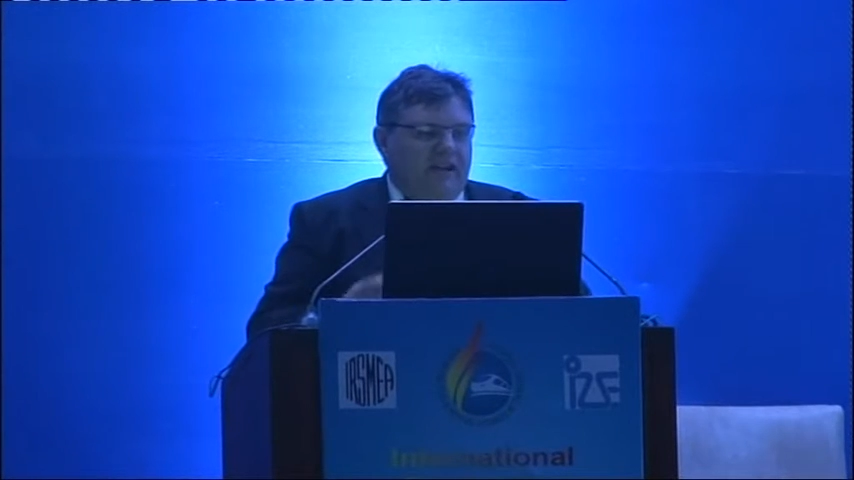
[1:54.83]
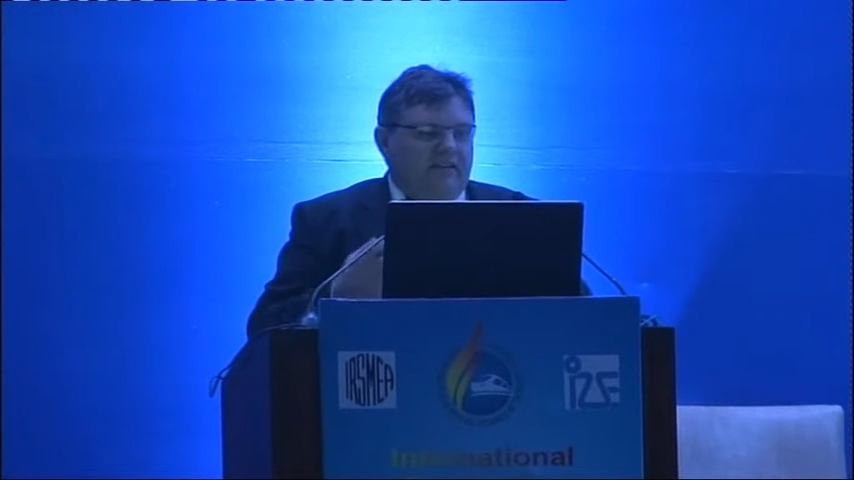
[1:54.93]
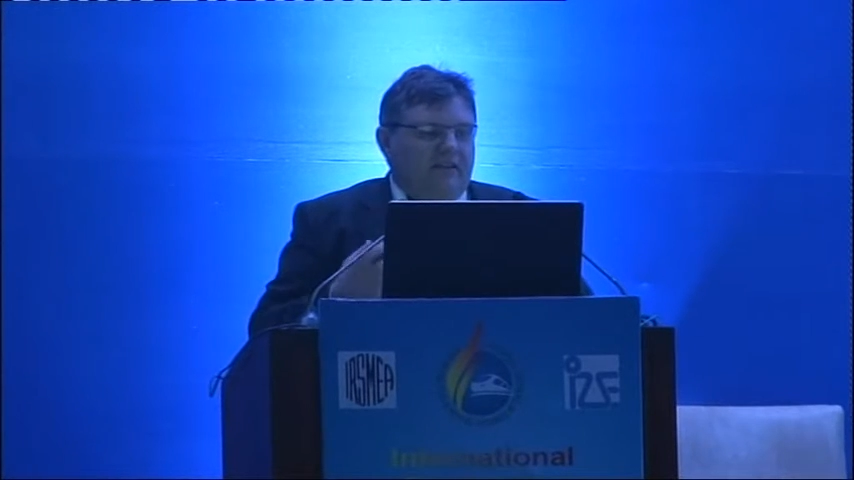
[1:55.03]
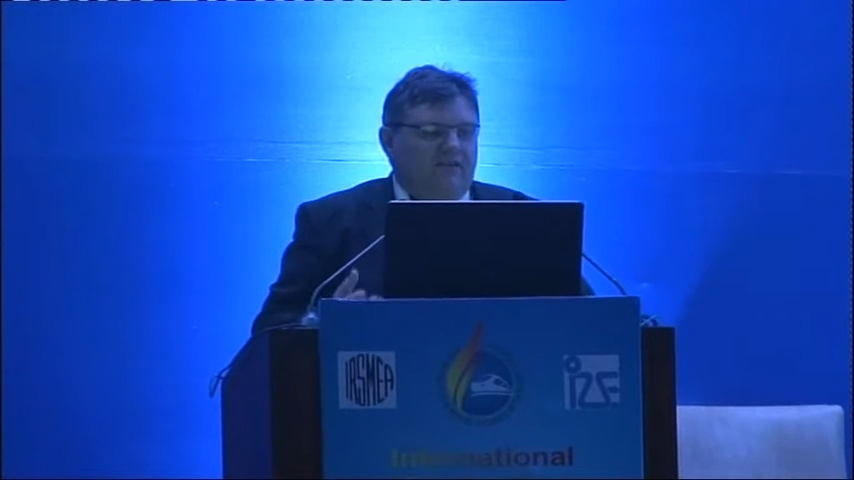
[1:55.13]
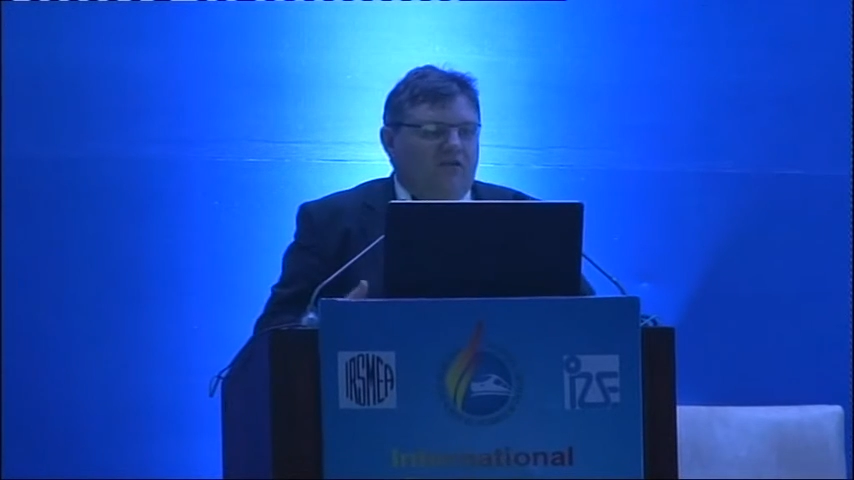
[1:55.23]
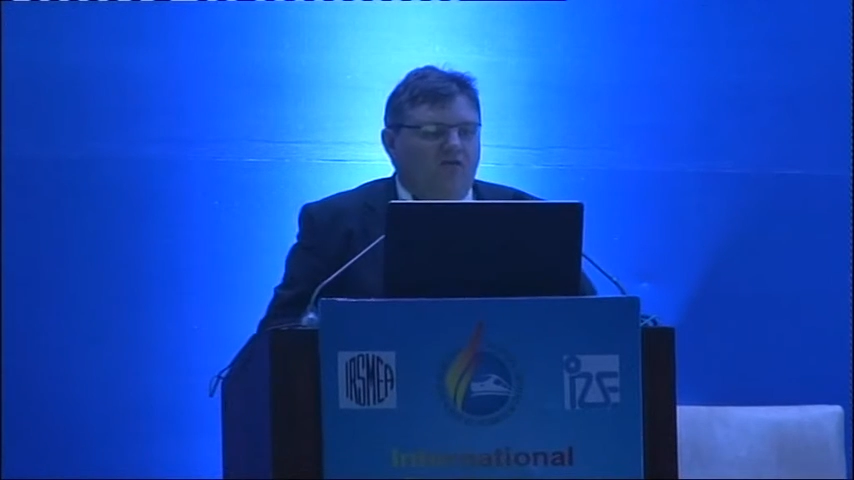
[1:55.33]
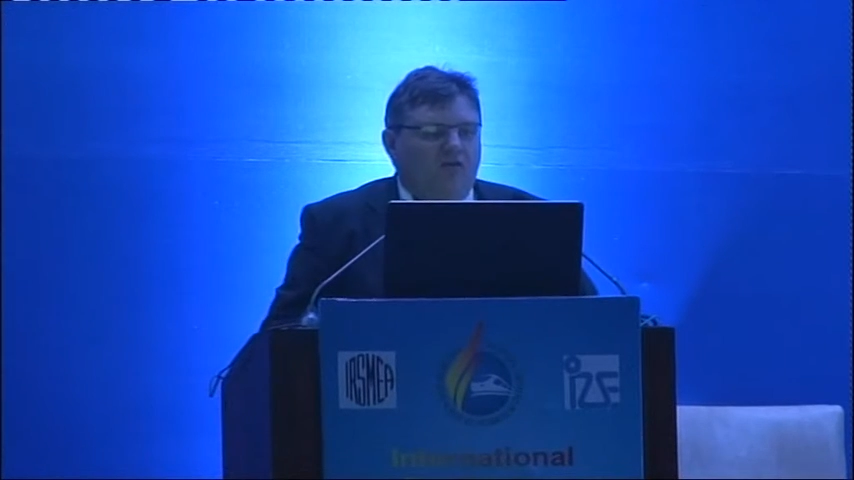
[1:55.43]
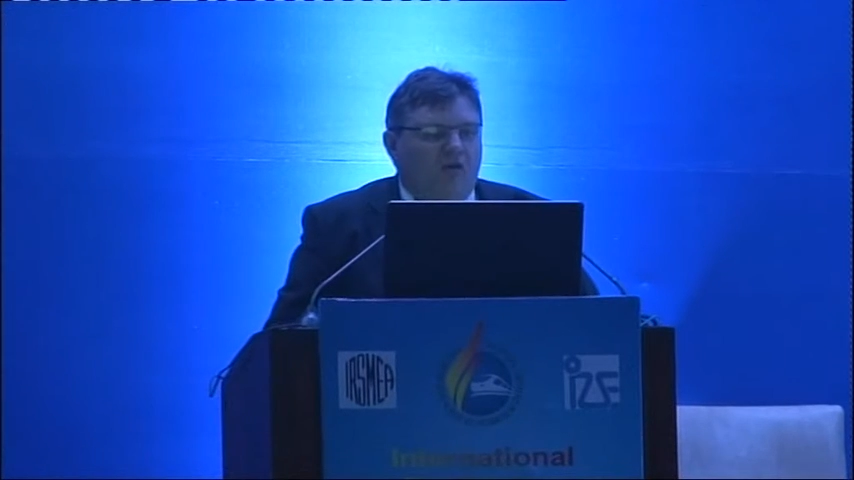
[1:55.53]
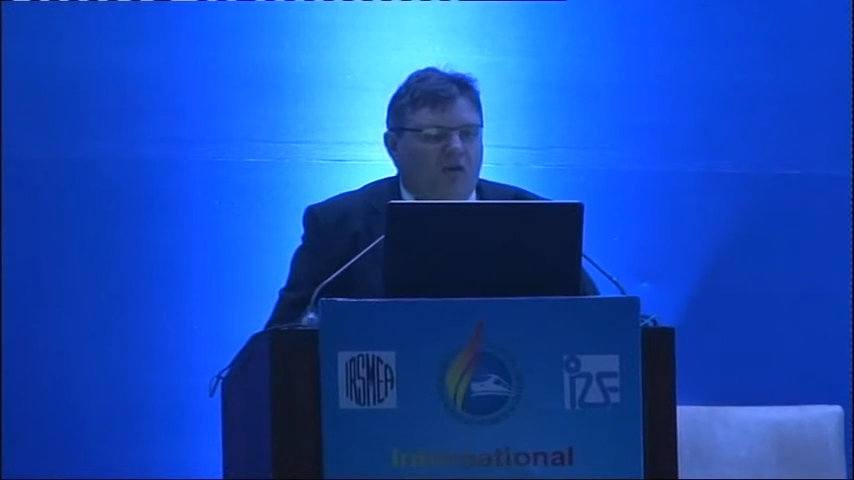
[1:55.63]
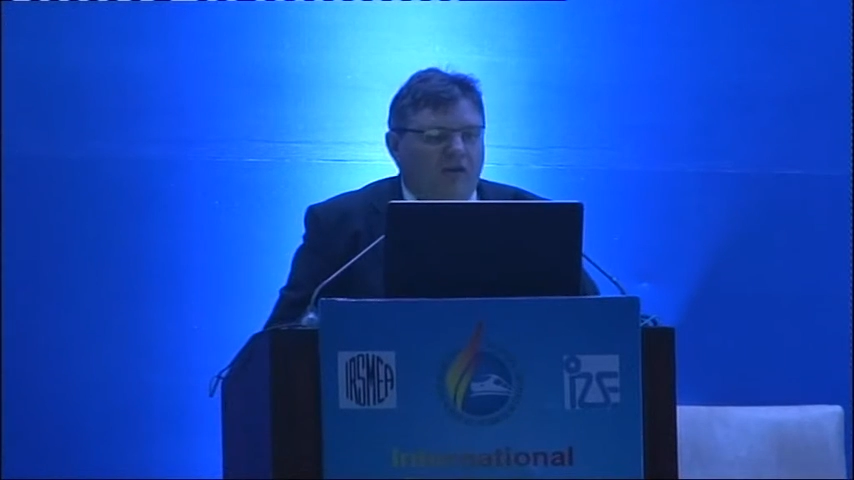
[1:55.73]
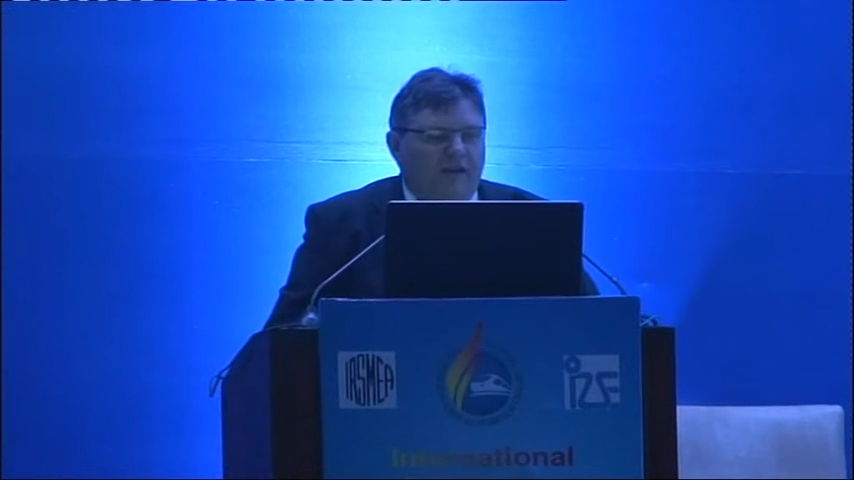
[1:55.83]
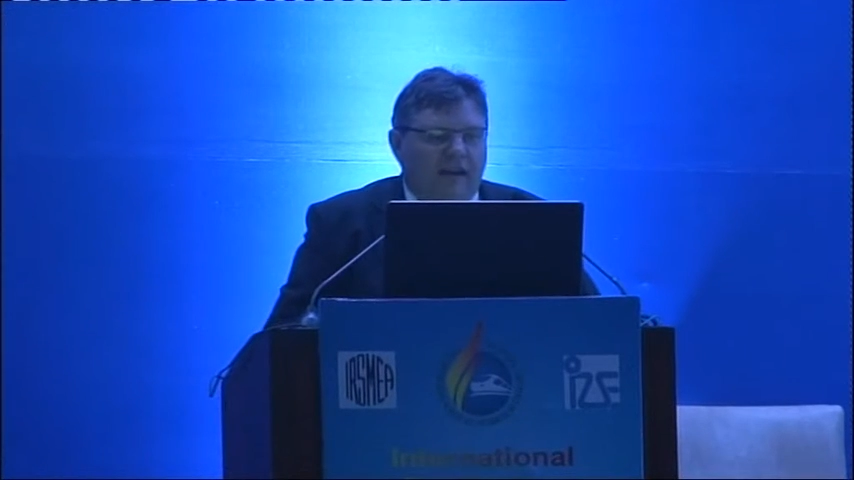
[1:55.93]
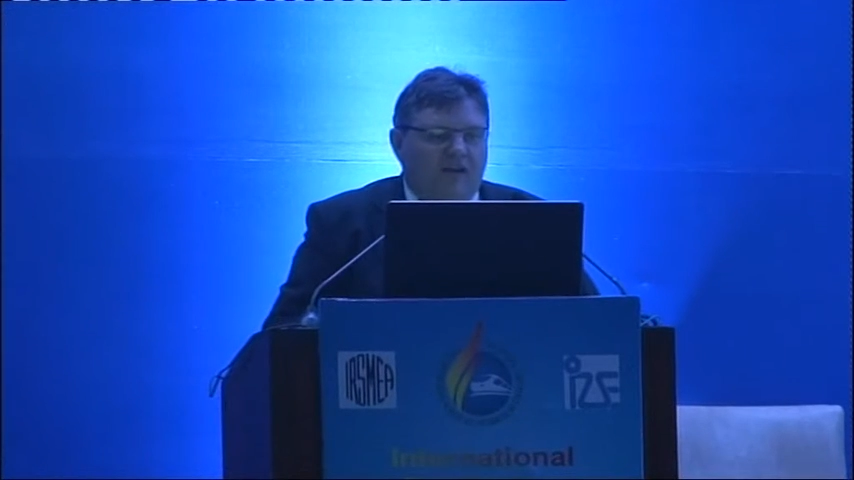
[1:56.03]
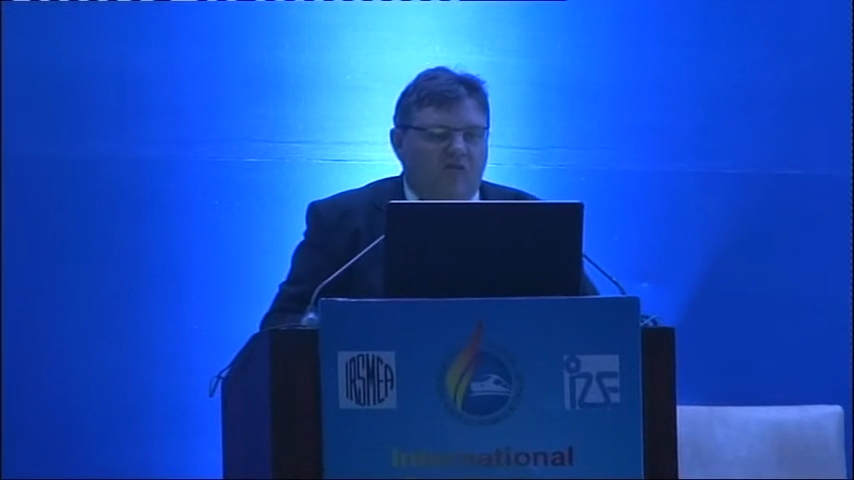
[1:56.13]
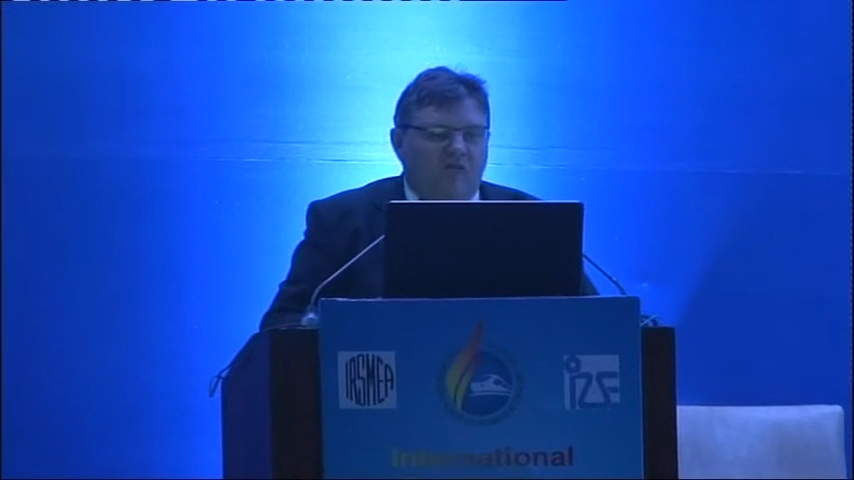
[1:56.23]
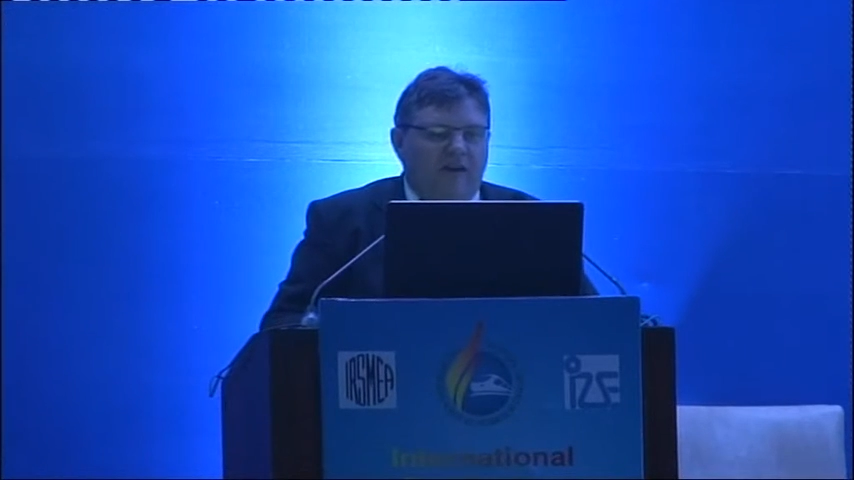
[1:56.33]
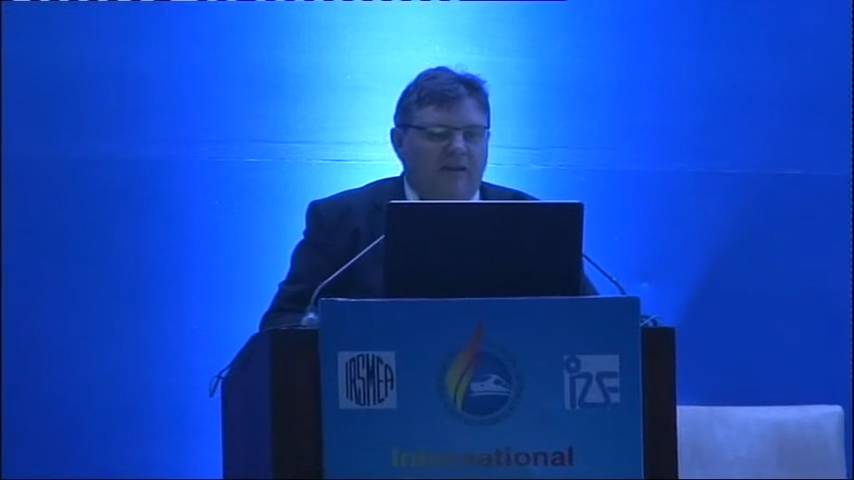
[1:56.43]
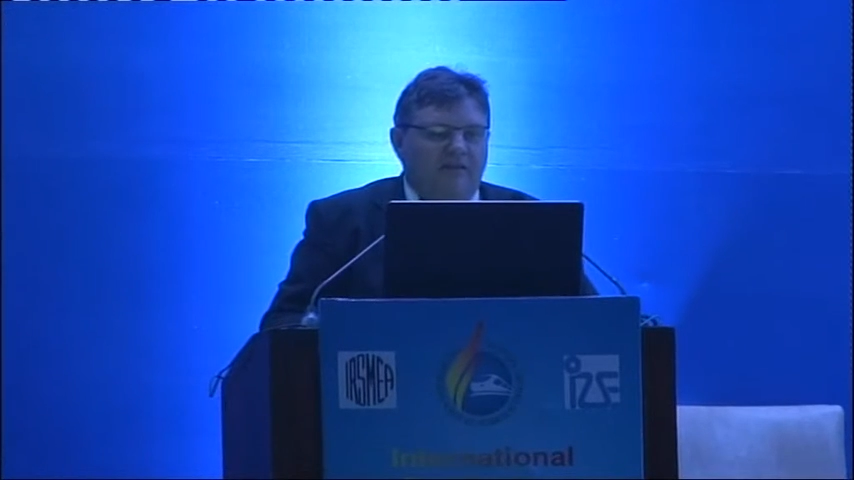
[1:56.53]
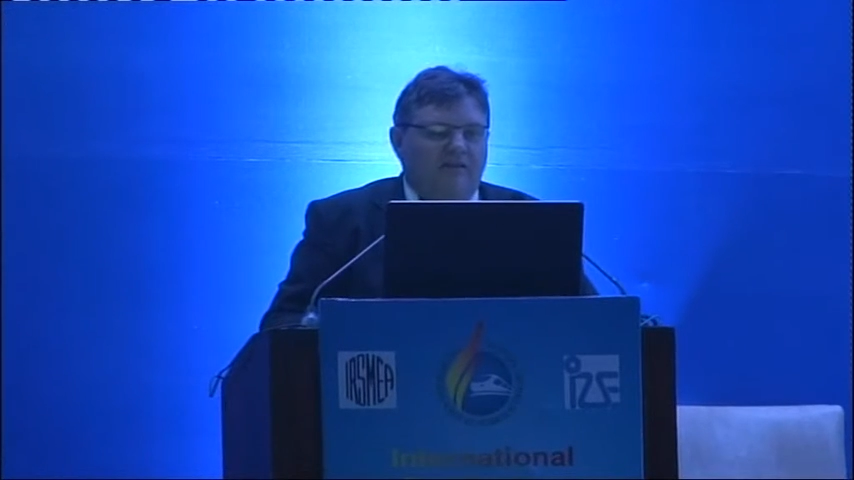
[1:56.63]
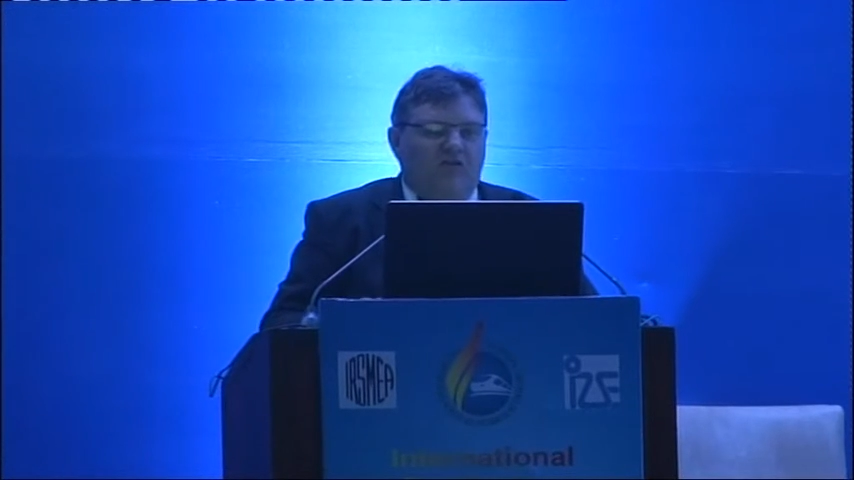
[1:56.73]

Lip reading: is the so-called equivalent